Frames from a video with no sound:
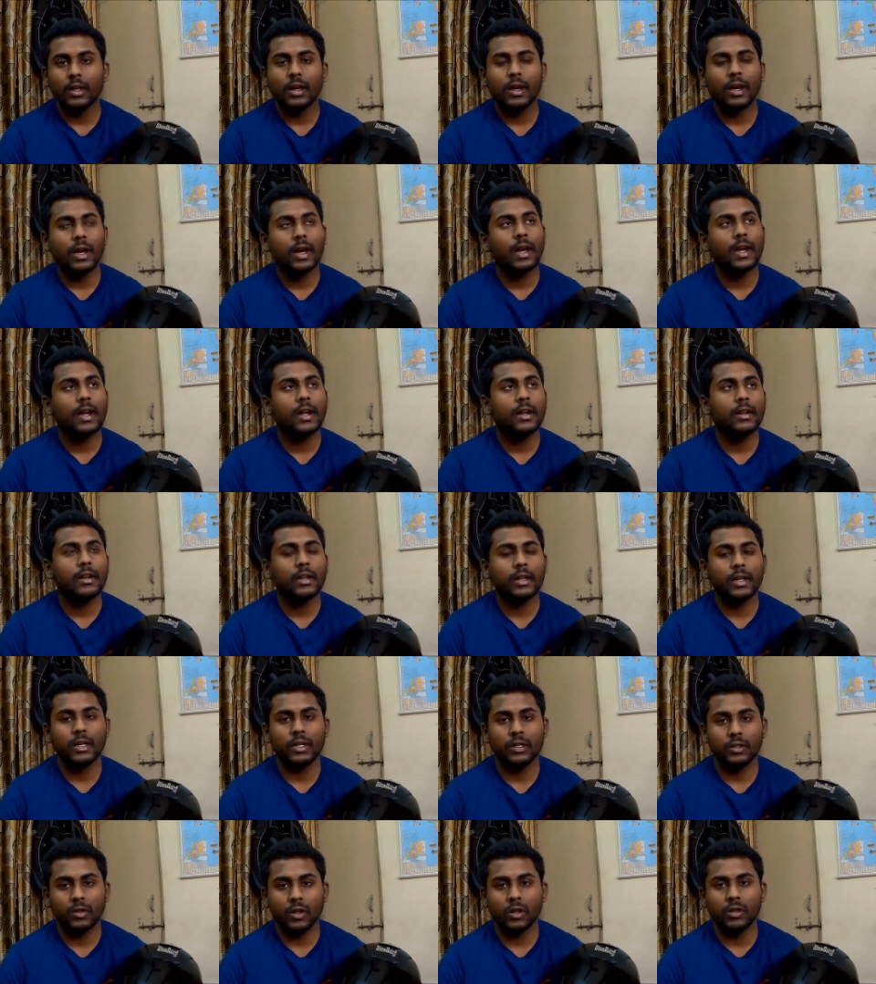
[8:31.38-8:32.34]
and
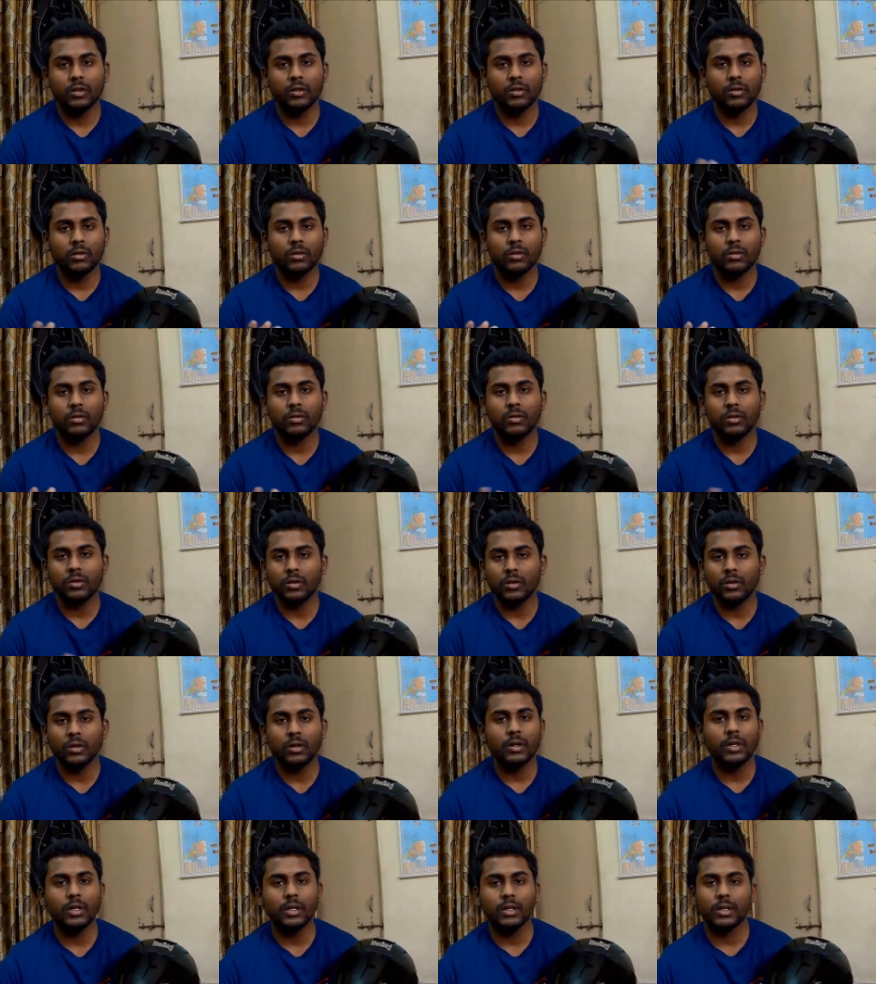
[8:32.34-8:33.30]
it is also
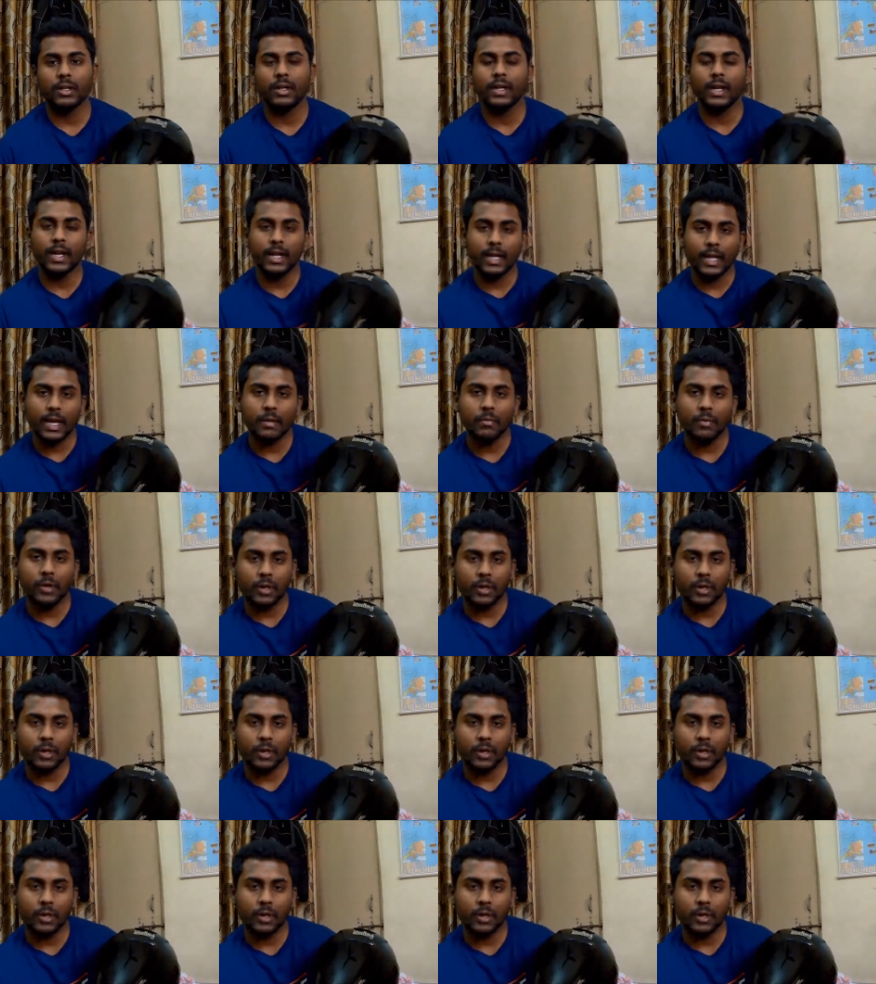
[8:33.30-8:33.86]
good in the daytime